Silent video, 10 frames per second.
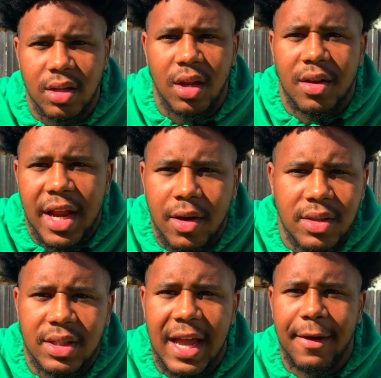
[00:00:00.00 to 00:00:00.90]
They know
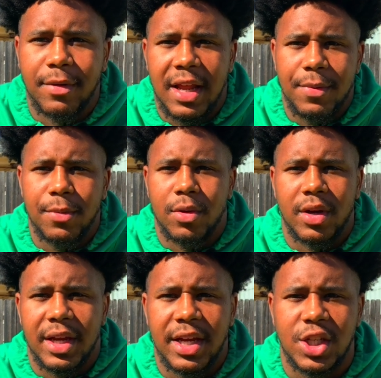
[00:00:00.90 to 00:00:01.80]
this could happen, that people gonna
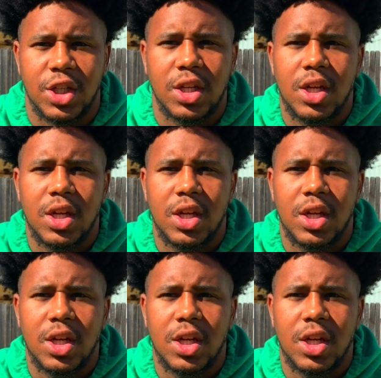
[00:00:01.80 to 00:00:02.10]
get injured.